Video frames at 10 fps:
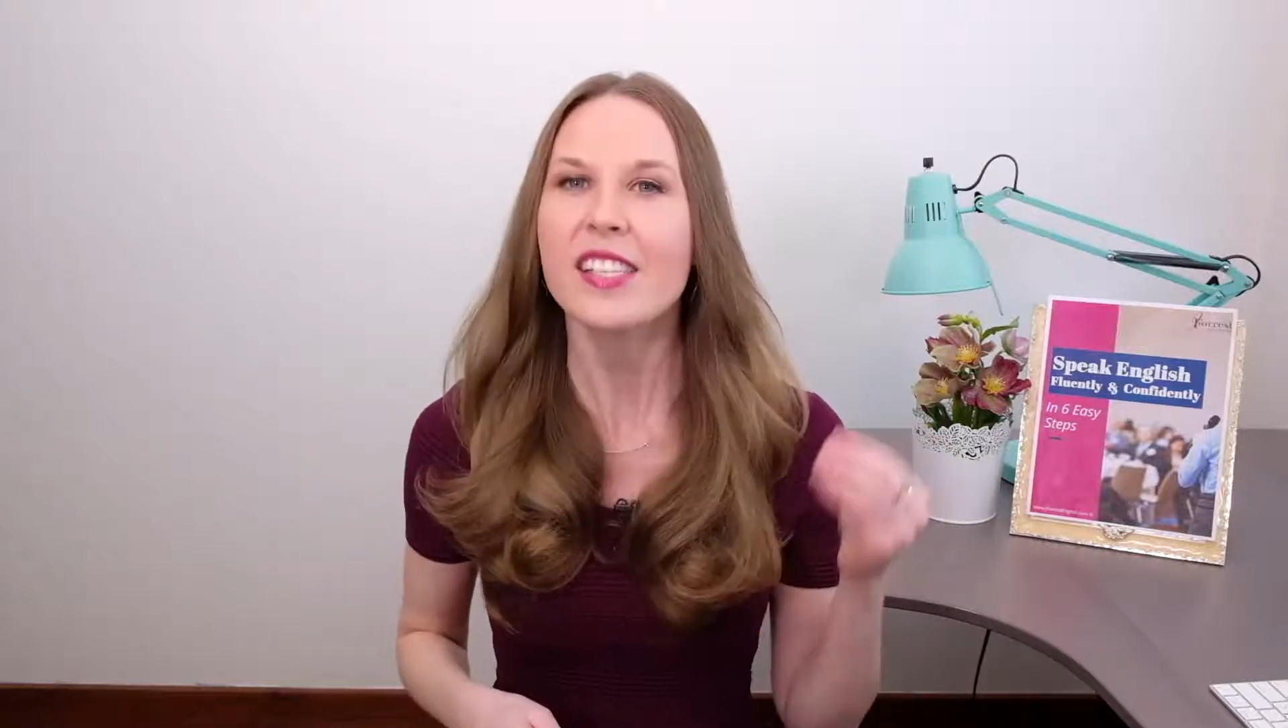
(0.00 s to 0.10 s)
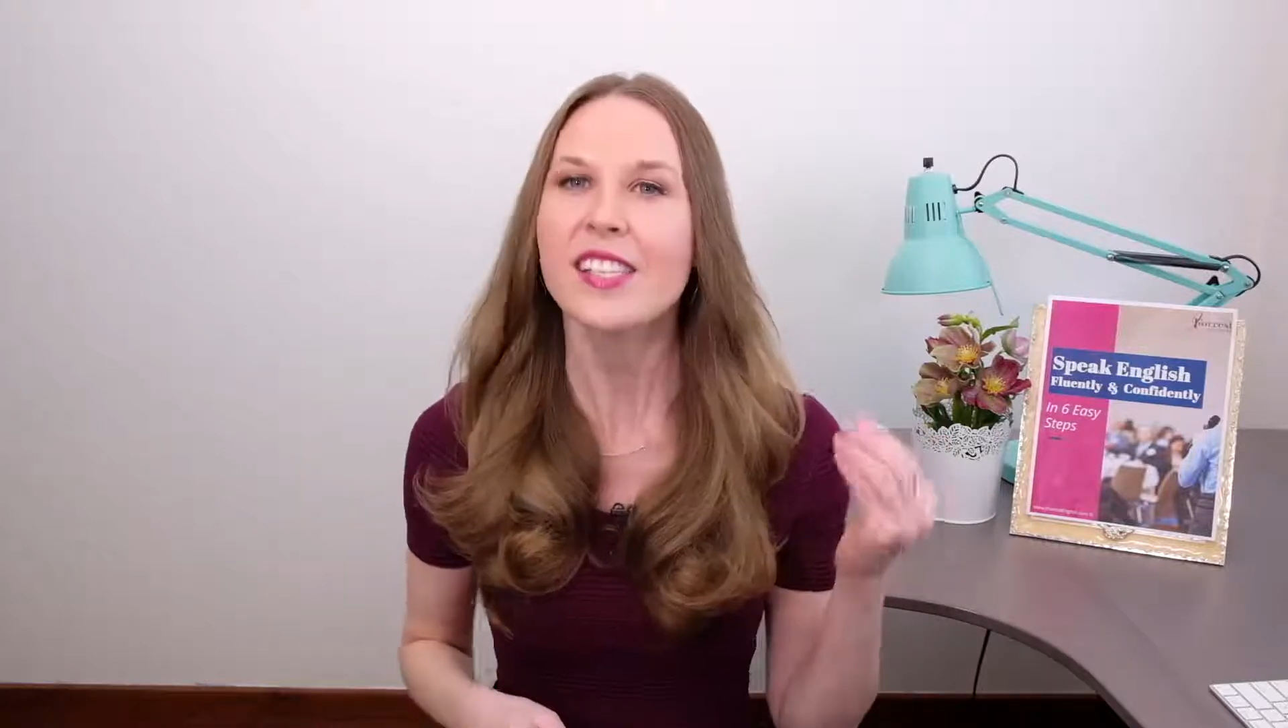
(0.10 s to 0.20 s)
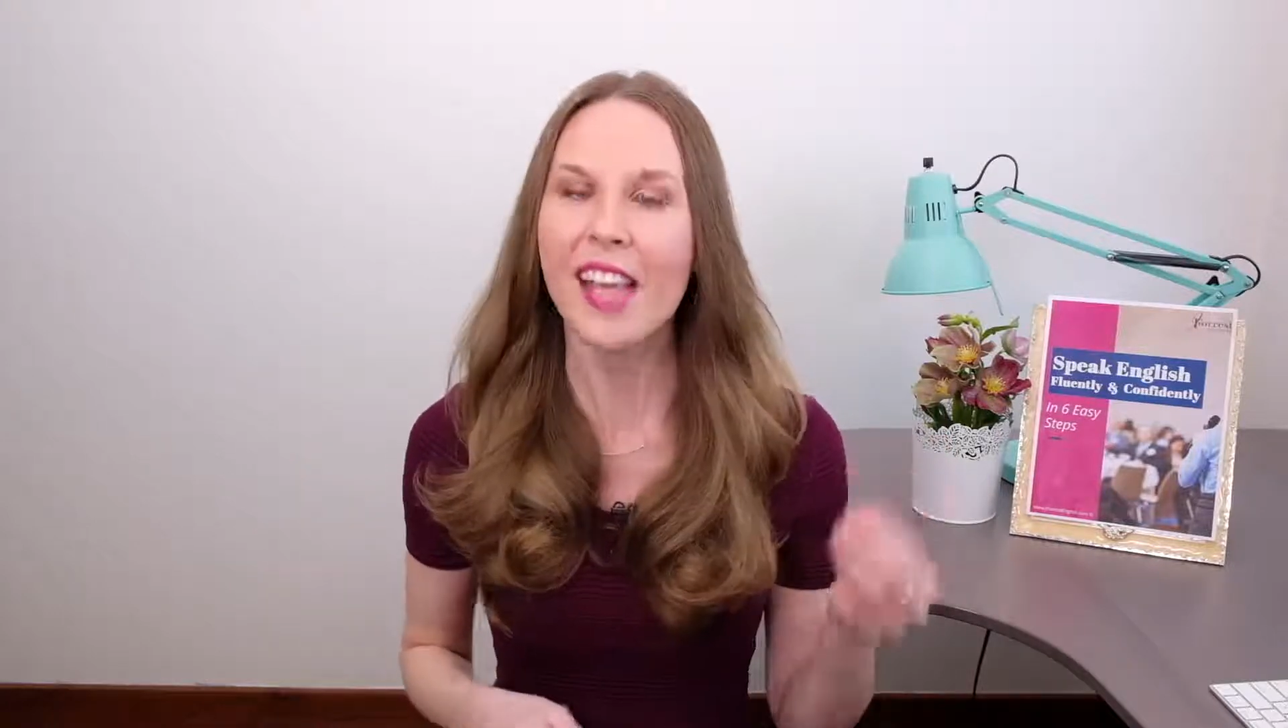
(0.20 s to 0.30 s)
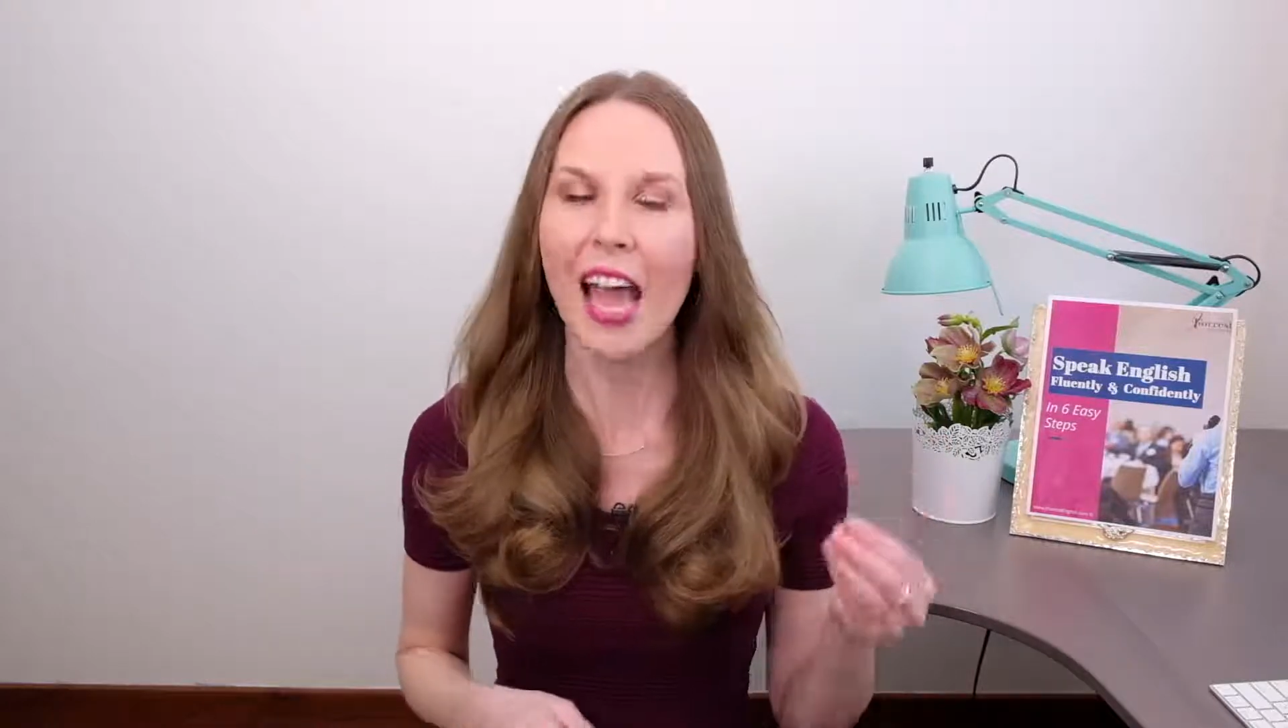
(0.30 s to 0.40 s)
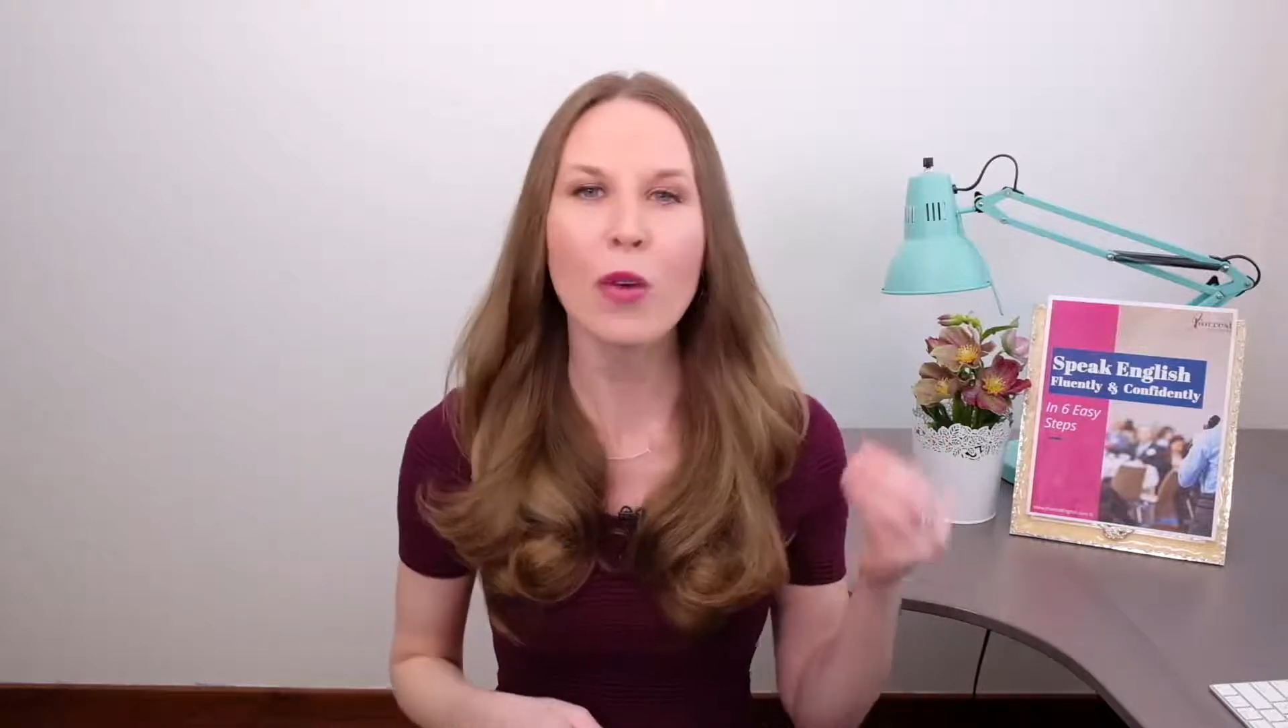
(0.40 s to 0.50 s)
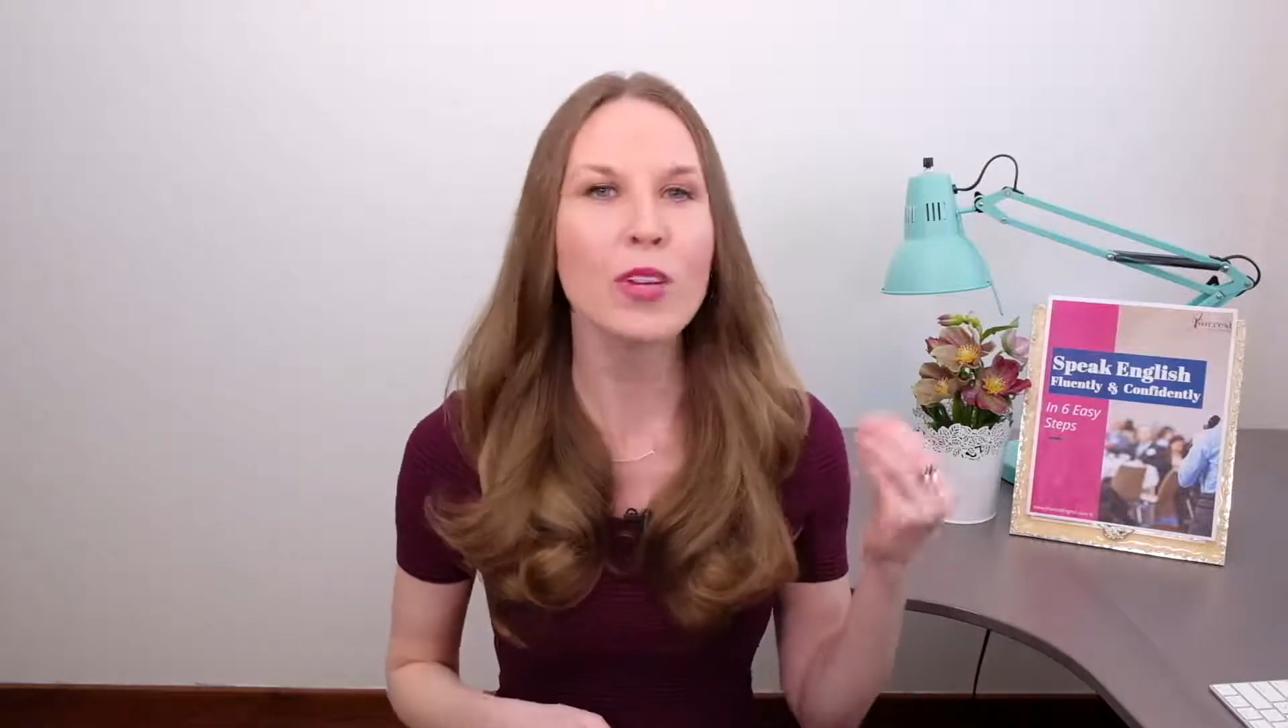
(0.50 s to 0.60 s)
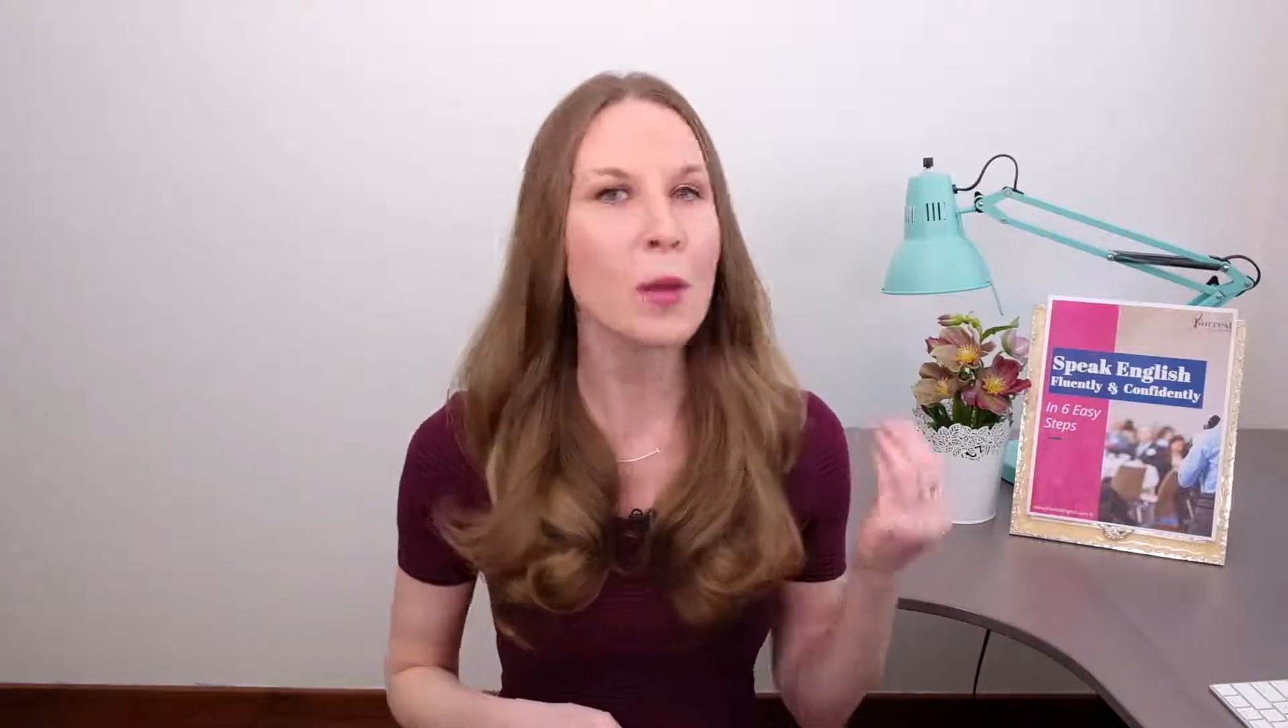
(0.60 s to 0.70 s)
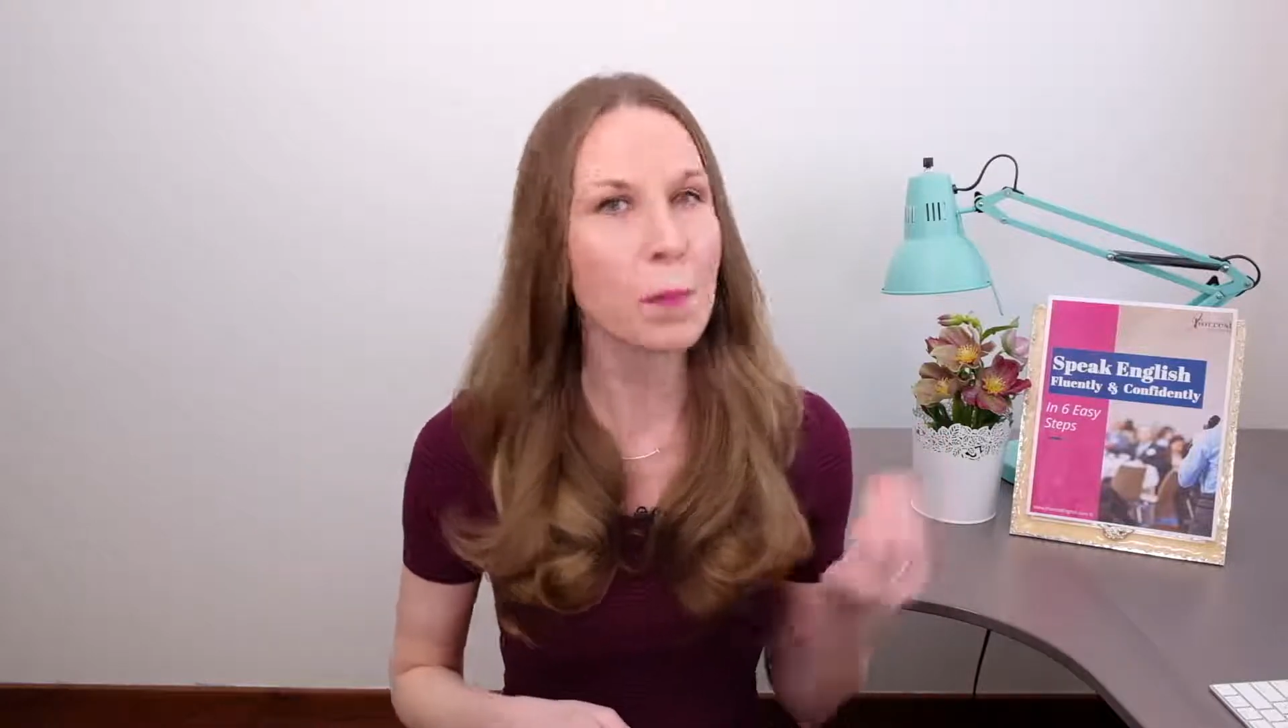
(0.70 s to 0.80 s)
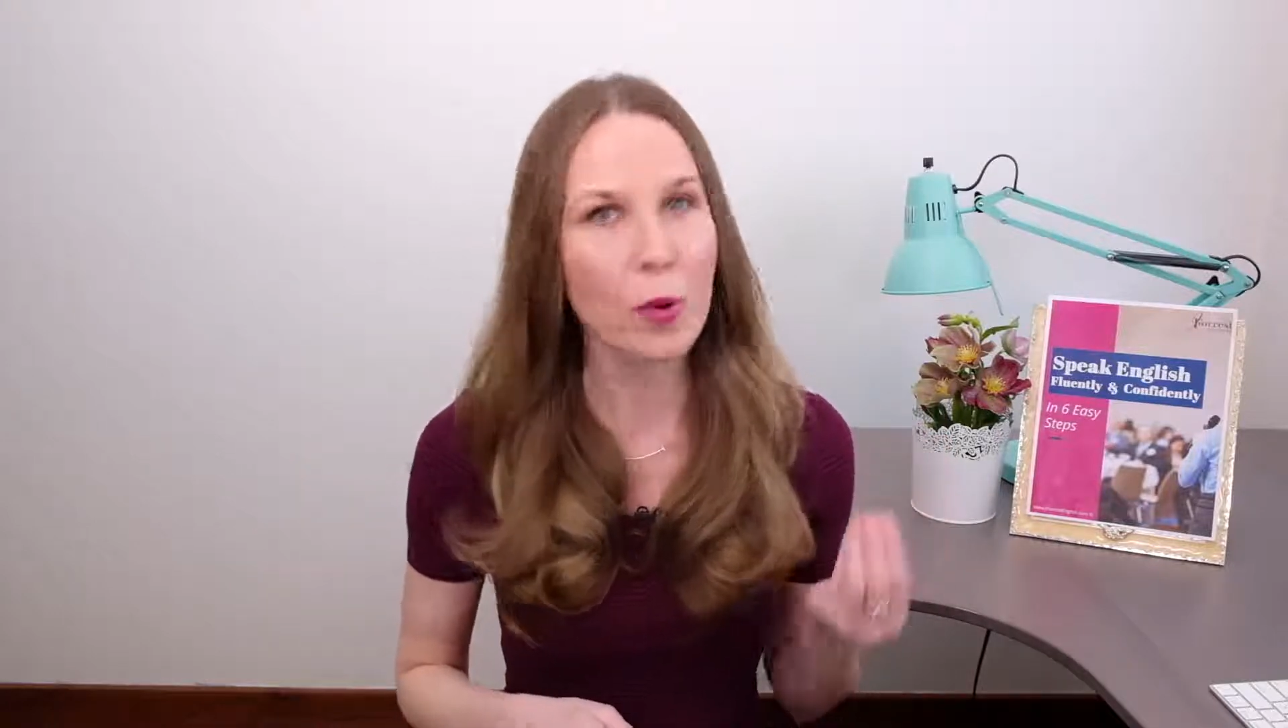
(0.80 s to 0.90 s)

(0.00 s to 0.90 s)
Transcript: Sound number